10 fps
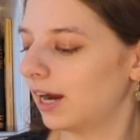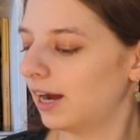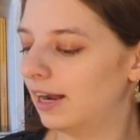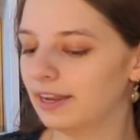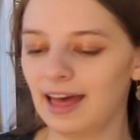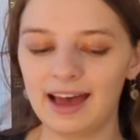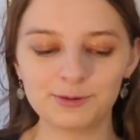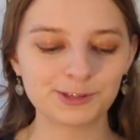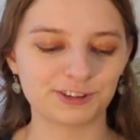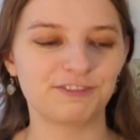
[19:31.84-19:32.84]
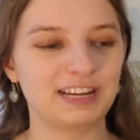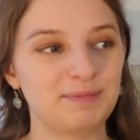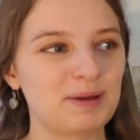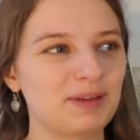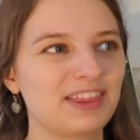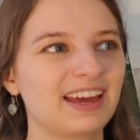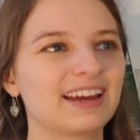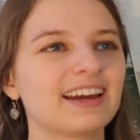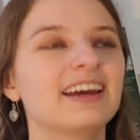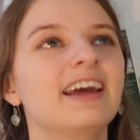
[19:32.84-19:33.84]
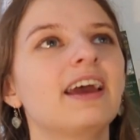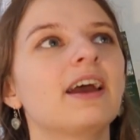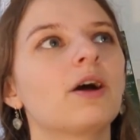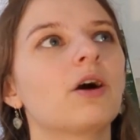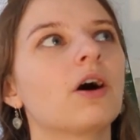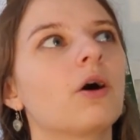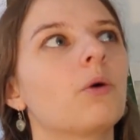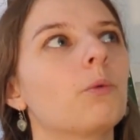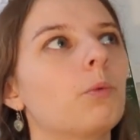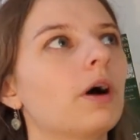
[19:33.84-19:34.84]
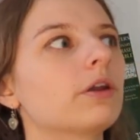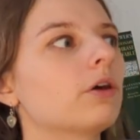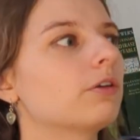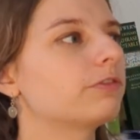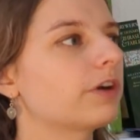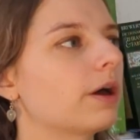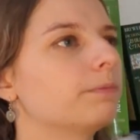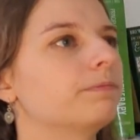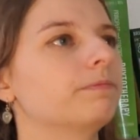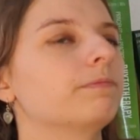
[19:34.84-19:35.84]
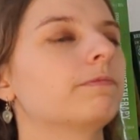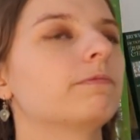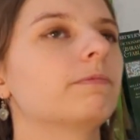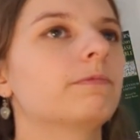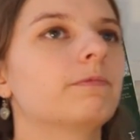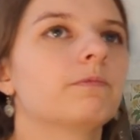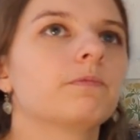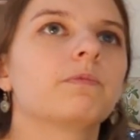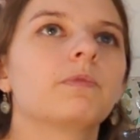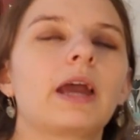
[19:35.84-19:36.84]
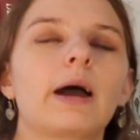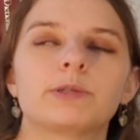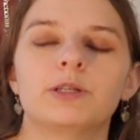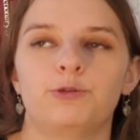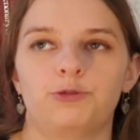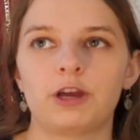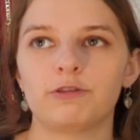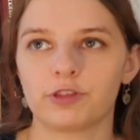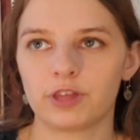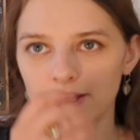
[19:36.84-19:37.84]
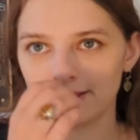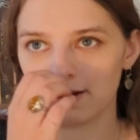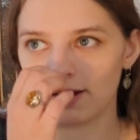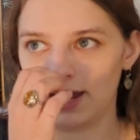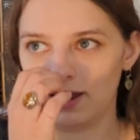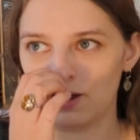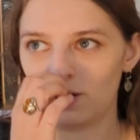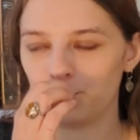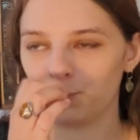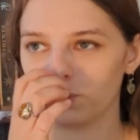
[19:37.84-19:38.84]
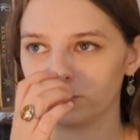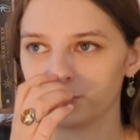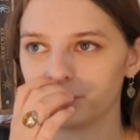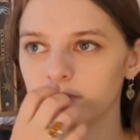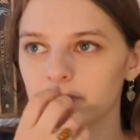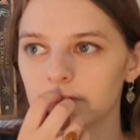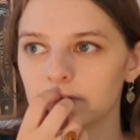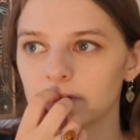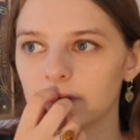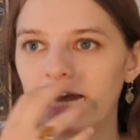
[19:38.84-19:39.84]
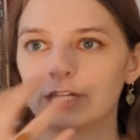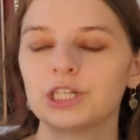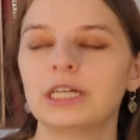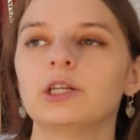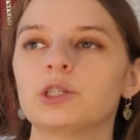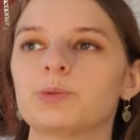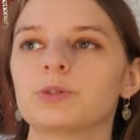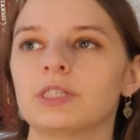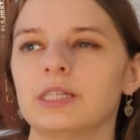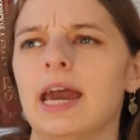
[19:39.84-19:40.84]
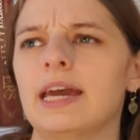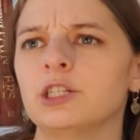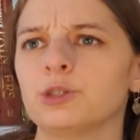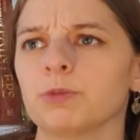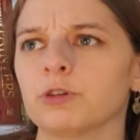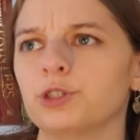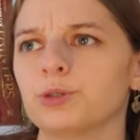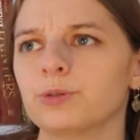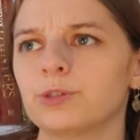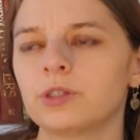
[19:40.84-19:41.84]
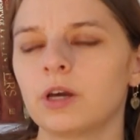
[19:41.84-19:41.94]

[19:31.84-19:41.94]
that also really made me think. One of the absolute favourite things that I learned was actually towards the end modules,